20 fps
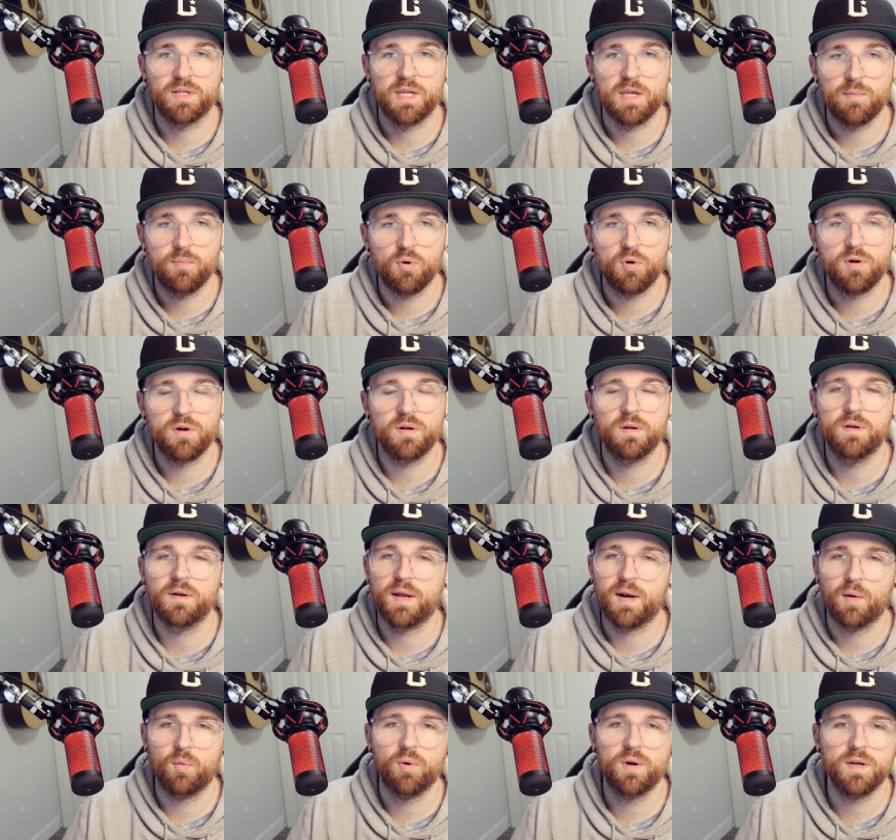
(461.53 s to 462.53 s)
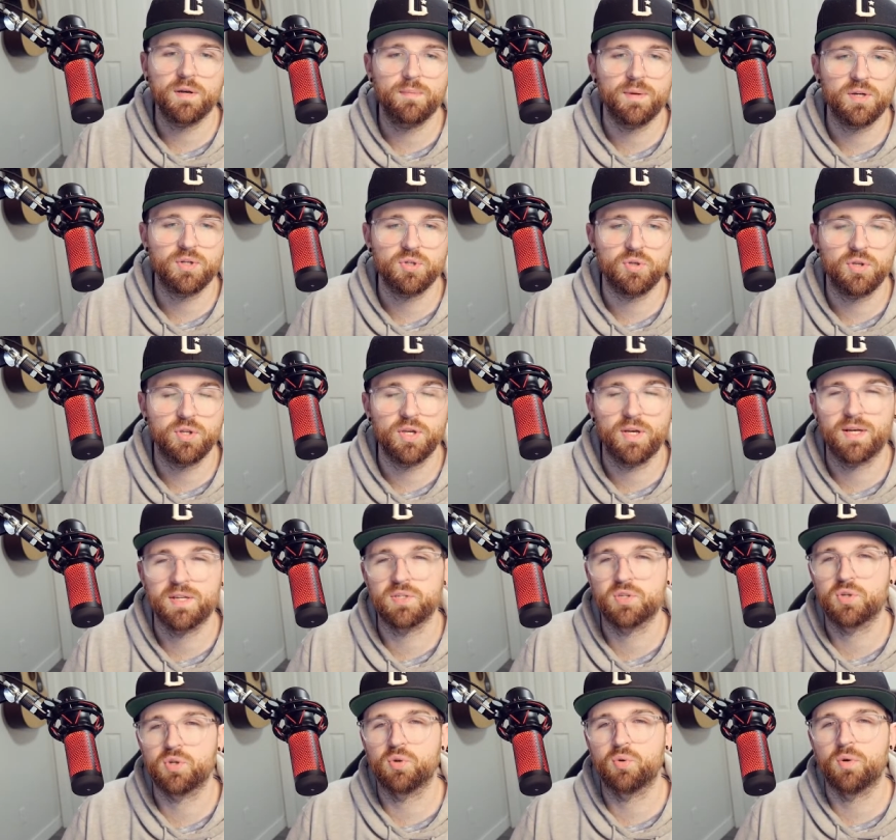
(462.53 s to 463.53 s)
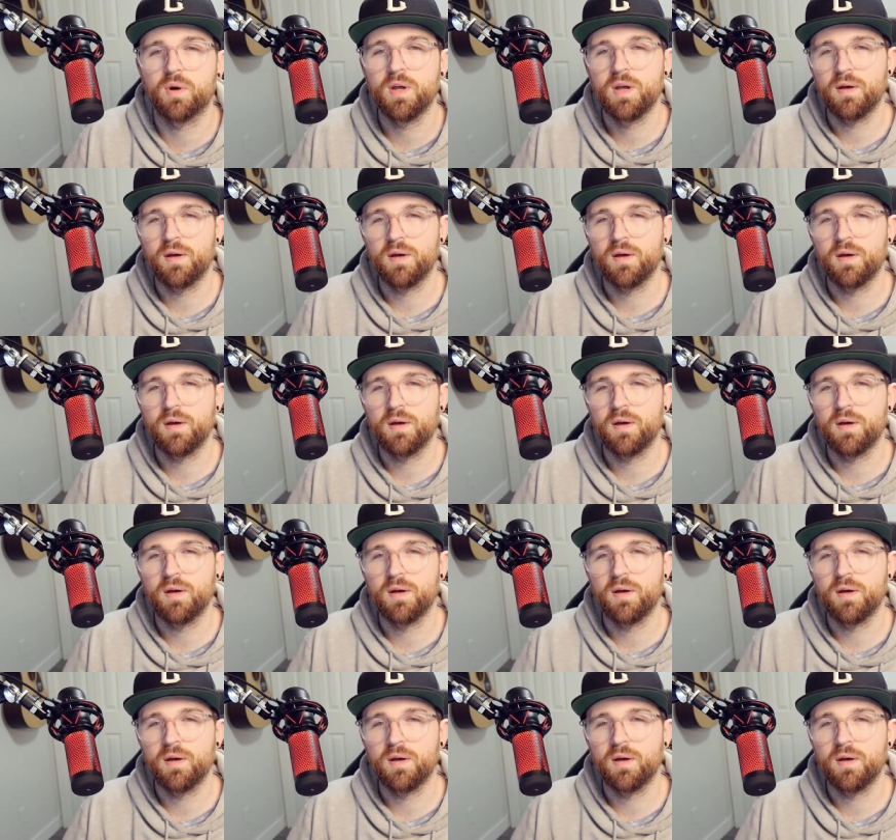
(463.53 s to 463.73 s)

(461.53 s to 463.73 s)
keyboard, and I wanted to make sure that you guys knew,